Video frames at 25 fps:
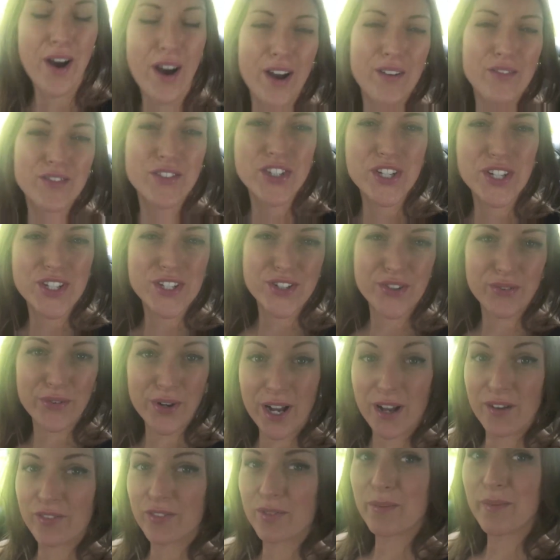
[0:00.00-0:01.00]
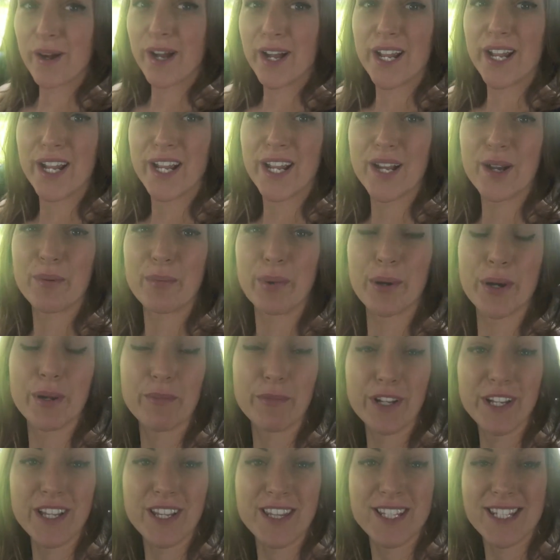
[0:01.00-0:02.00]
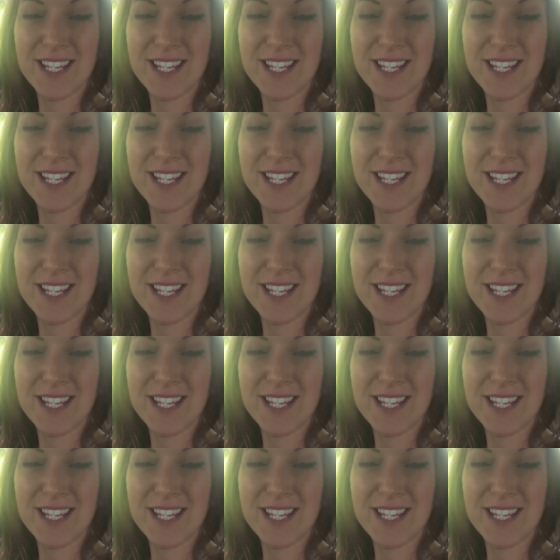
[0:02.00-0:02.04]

I've just arrived for my appointment at the